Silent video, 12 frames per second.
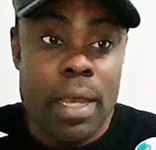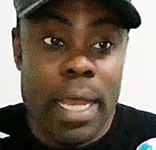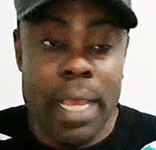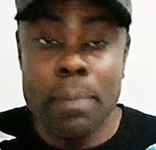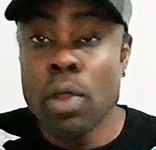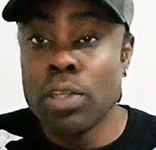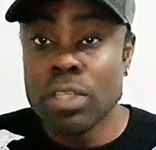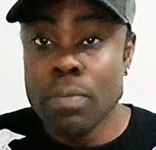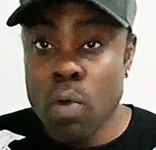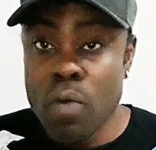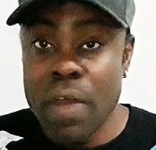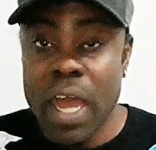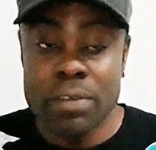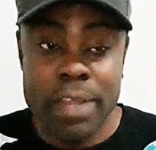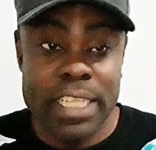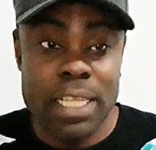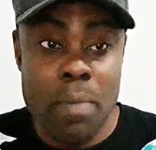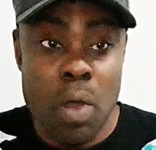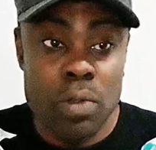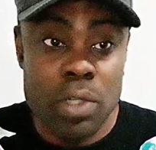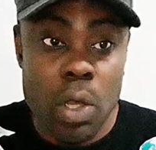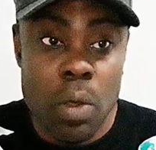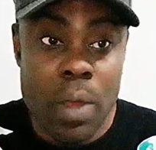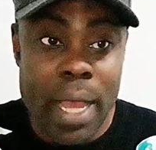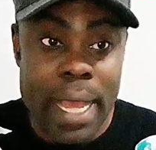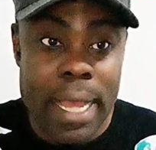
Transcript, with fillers: I am going to move on right about now,